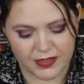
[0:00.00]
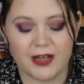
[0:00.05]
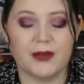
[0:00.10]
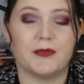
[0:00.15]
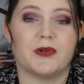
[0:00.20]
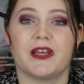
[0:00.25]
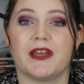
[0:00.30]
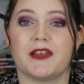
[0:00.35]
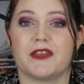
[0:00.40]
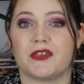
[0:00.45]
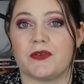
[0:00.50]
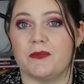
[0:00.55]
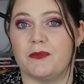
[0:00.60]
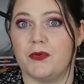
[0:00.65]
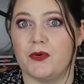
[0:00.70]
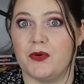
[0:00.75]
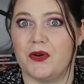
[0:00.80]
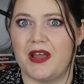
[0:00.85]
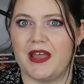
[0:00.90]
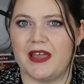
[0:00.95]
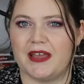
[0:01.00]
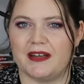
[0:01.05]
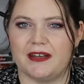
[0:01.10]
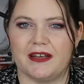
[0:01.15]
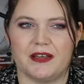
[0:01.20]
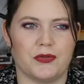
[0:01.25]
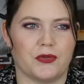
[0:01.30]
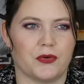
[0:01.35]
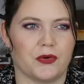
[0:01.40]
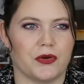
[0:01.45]
I want to get some more, and
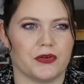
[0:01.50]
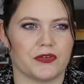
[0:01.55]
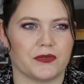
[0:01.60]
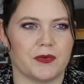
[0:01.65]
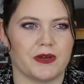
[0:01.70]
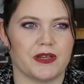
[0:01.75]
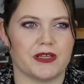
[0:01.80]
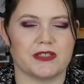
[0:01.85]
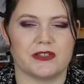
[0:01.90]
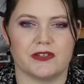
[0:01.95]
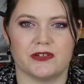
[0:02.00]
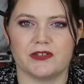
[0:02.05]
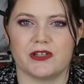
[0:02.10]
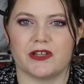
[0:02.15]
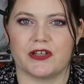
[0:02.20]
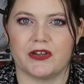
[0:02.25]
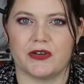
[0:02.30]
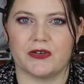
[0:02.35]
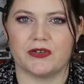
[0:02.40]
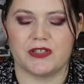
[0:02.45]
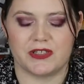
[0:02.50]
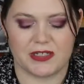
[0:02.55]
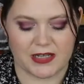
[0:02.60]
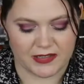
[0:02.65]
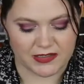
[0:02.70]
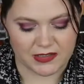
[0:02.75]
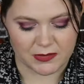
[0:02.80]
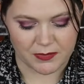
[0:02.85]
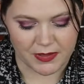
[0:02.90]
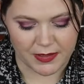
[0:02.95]
Lethal Cosmetics looks like a good
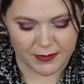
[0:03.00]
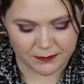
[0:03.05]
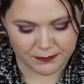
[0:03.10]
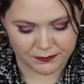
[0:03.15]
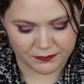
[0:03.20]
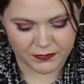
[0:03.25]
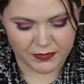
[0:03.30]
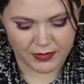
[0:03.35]
start to me.